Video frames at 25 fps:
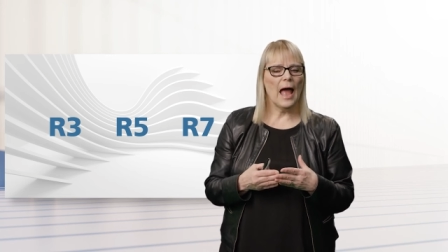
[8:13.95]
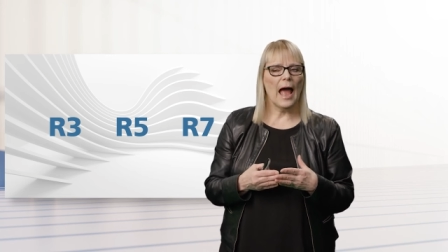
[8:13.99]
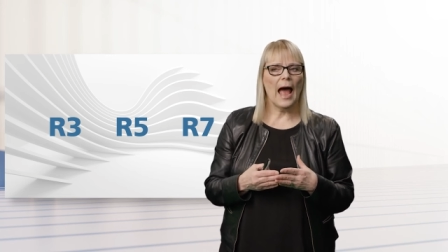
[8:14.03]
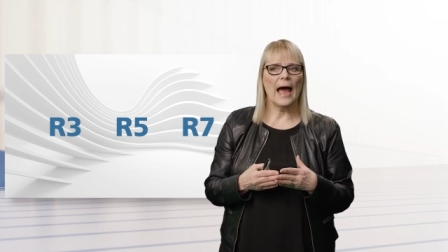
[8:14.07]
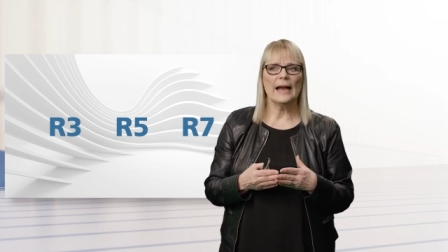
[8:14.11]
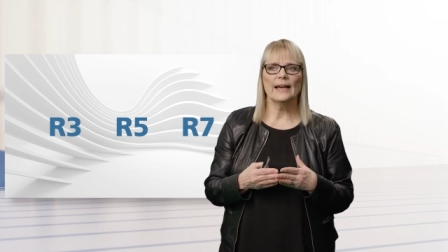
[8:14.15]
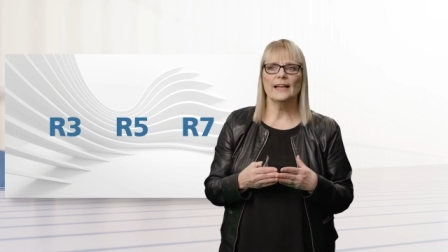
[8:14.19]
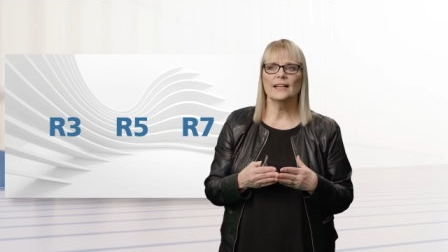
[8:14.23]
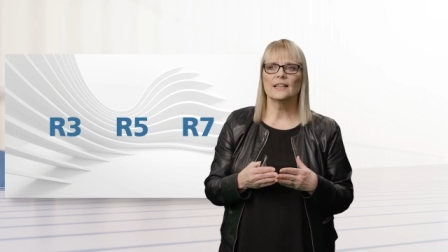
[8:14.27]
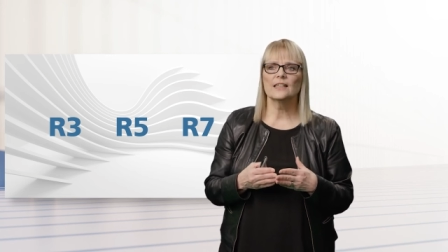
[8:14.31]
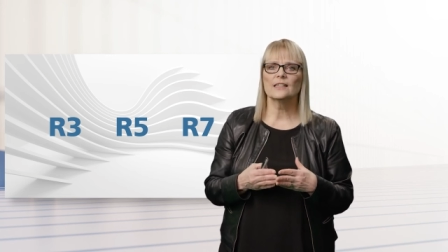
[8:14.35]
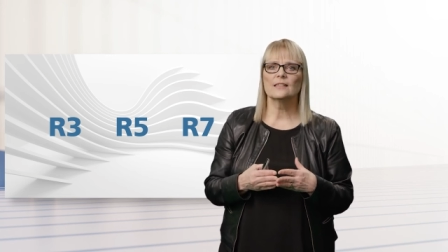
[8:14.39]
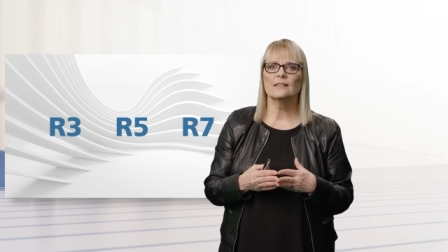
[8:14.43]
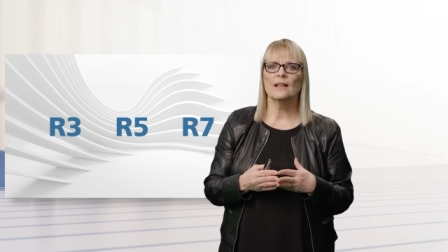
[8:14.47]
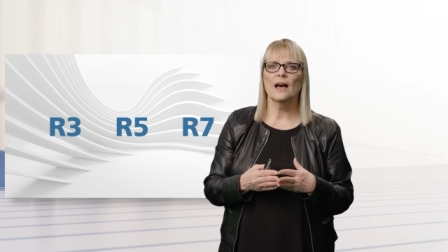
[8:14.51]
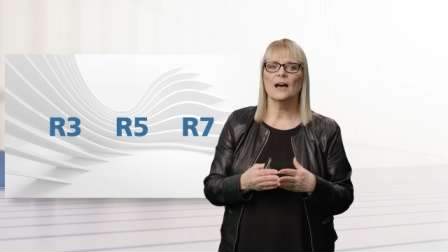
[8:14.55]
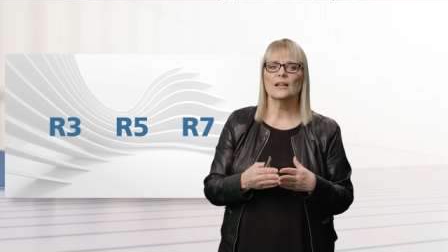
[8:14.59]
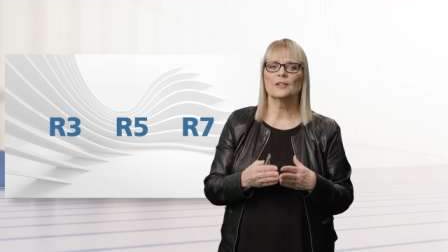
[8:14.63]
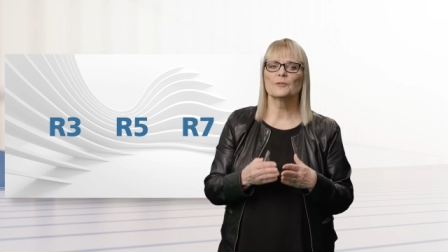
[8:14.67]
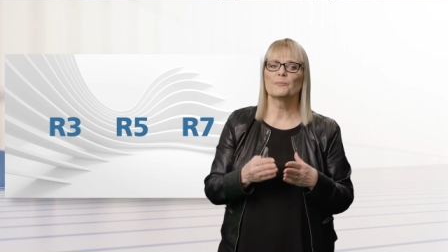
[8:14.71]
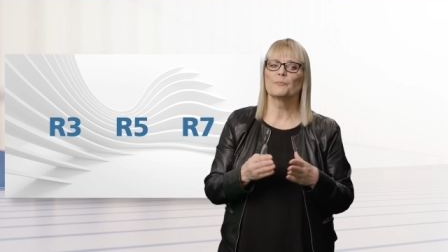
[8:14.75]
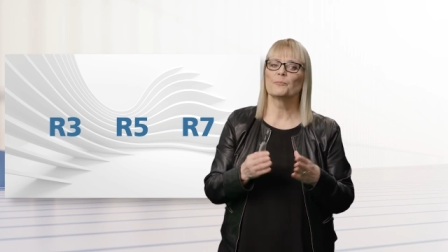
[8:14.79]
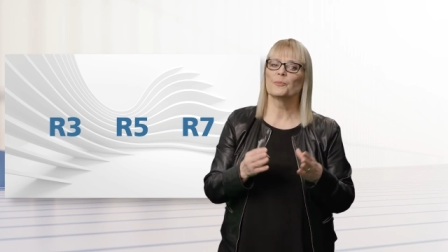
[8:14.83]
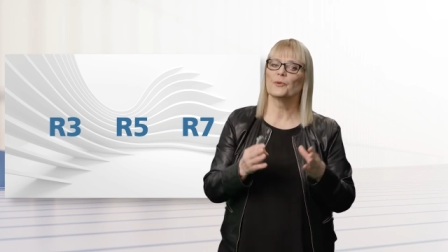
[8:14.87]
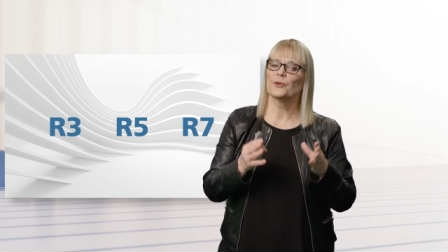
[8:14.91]
And it's
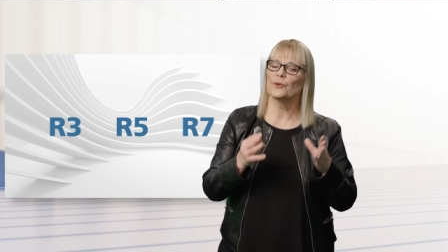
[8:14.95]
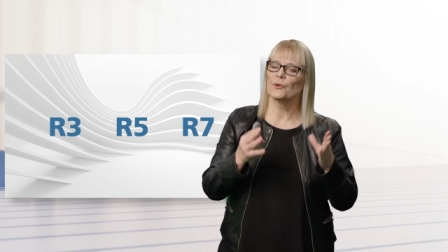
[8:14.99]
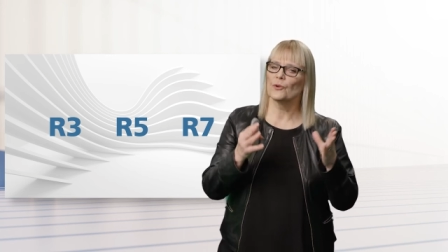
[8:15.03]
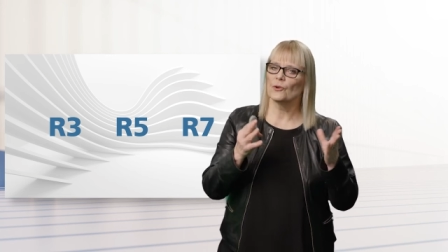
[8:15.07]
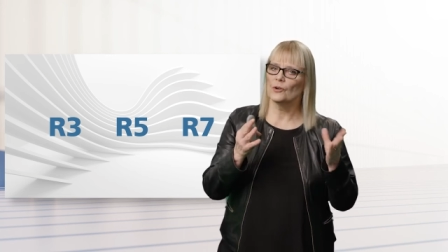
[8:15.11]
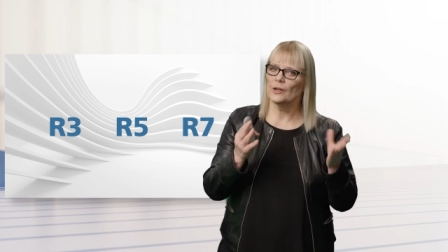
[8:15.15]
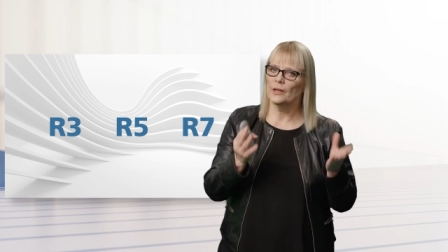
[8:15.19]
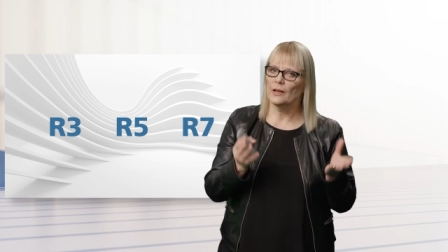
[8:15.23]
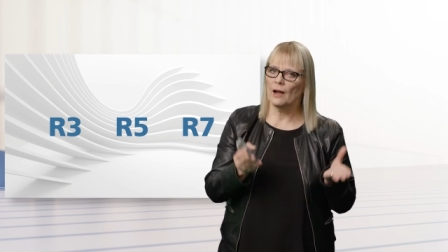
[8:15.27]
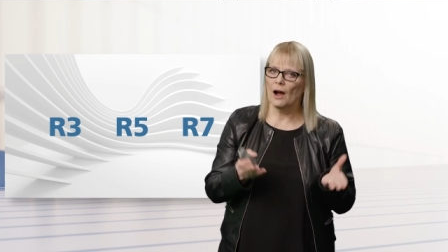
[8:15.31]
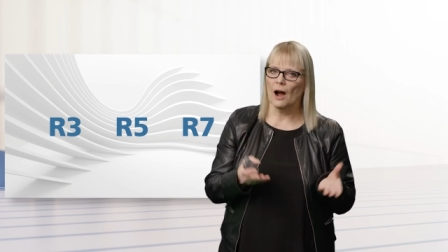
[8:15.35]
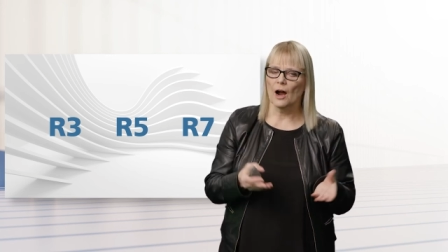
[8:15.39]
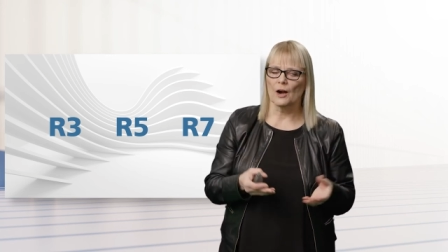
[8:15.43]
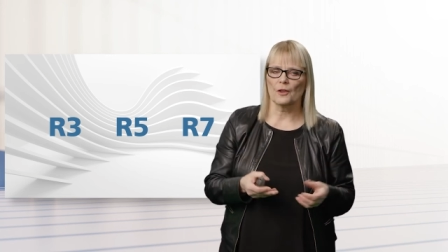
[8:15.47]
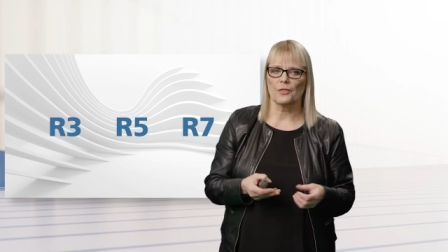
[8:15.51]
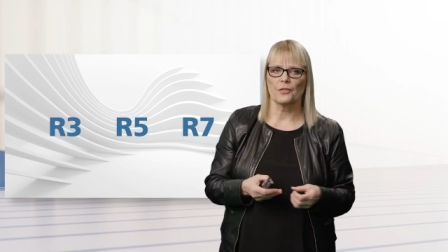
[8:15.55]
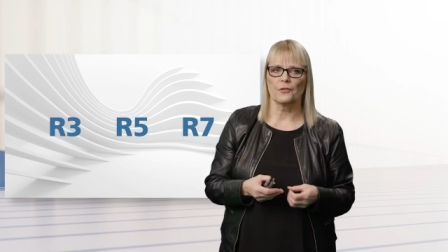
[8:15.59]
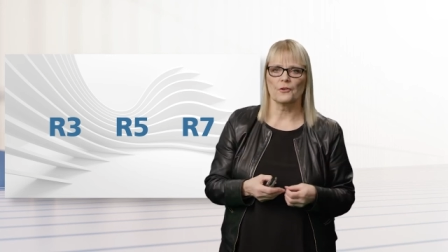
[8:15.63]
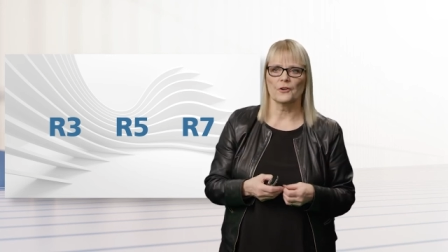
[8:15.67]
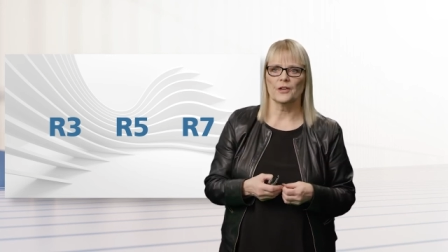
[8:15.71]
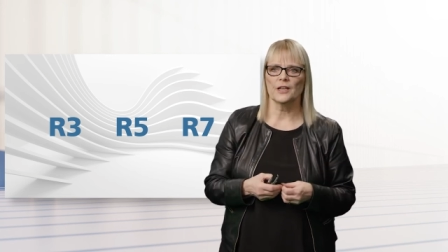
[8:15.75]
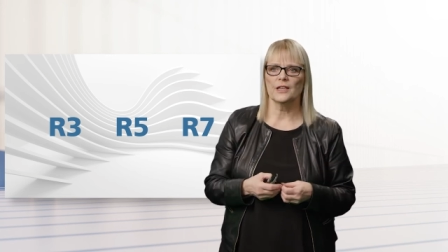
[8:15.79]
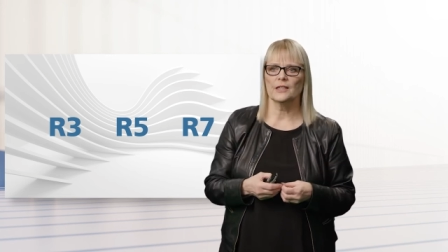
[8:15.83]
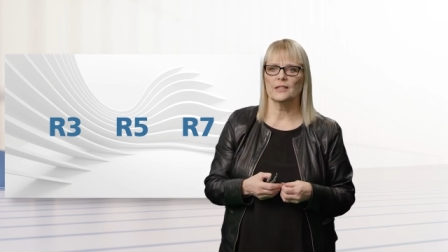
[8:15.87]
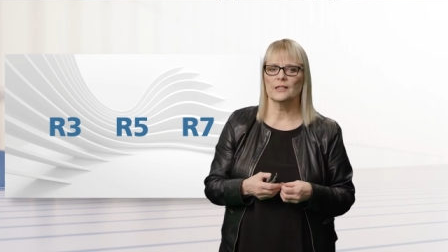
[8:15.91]
not purely
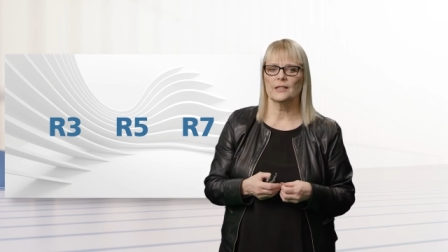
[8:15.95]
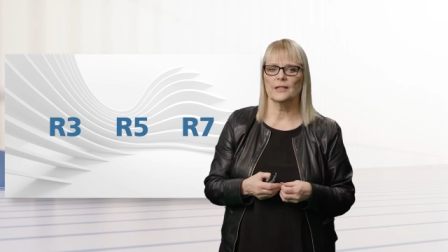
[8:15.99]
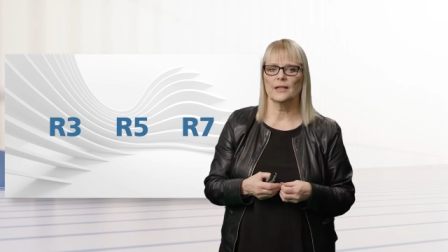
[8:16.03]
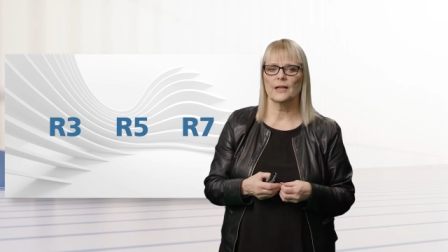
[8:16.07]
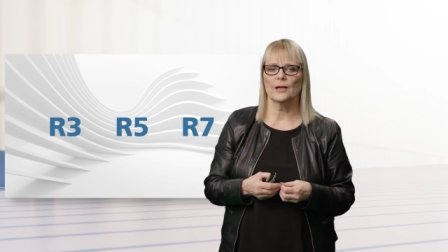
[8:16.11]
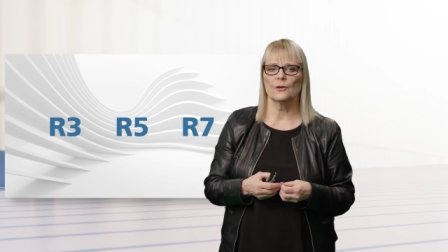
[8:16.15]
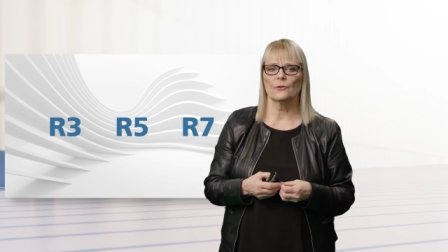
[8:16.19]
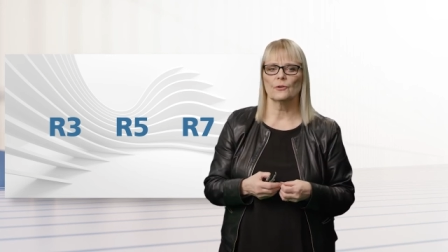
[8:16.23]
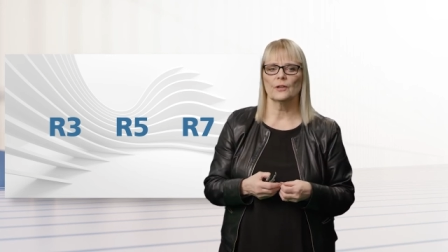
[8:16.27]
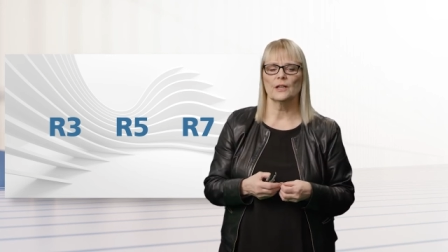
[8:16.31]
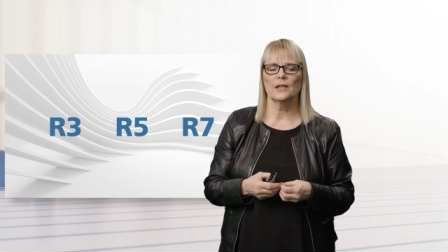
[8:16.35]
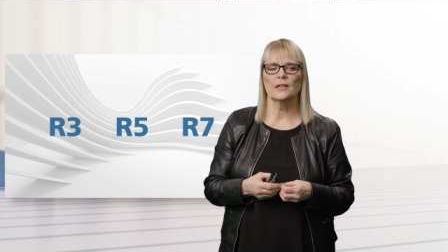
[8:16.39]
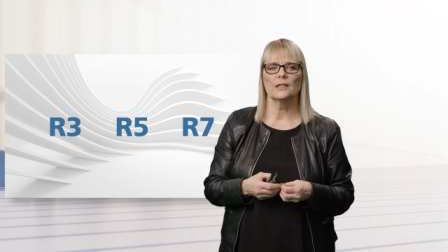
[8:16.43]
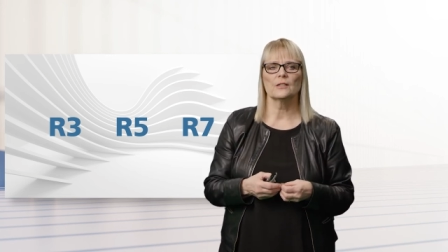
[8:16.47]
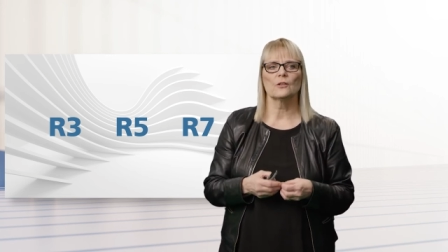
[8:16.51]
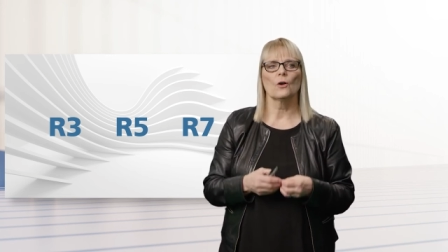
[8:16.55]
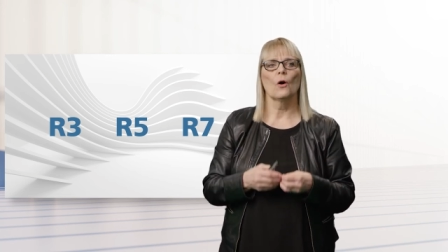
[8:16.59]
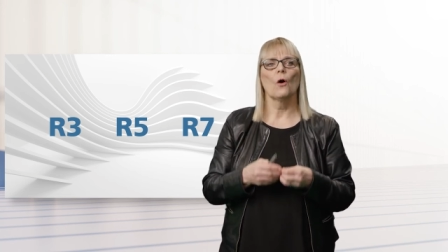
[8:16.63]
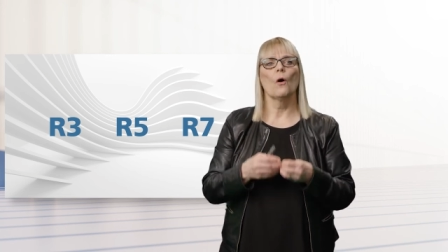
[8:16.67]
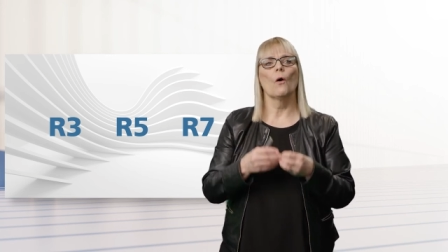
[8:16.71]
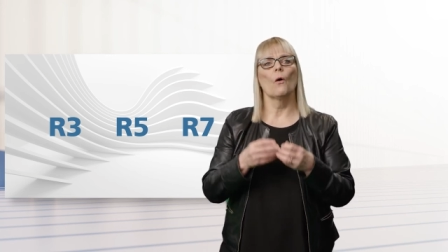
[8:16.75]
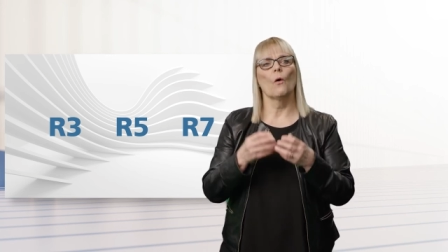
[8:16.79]
R3 series